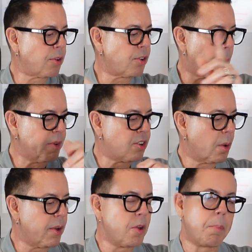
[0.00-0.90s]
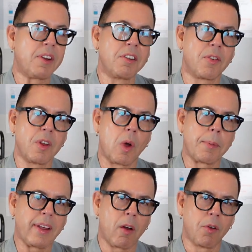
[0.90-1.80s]
sh be showing you pictures from the
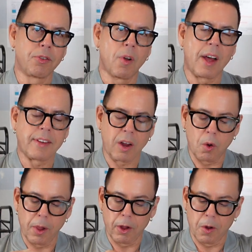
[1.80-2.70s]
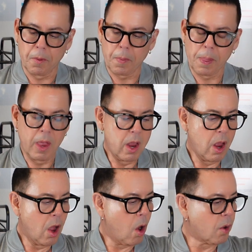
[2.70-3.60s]
website also as I go along.
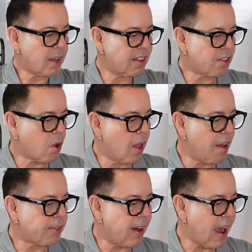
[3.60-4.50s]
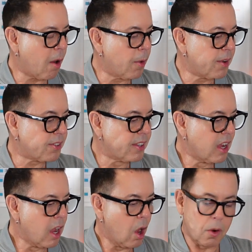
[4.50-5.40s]
Okay, this is called After Hours.
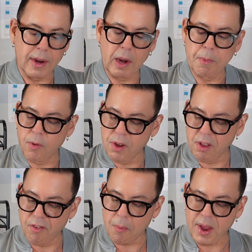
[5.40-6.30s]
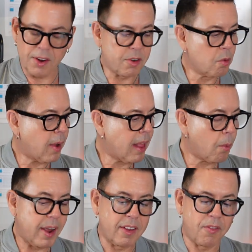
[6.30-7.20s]
Okay, let me read you the information while I
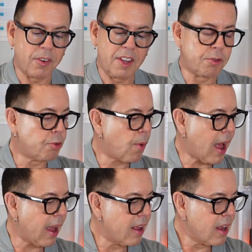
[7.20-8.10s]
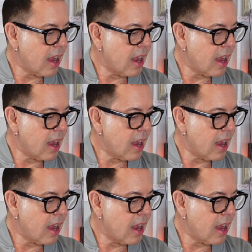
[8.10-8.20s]
wait for this to dry.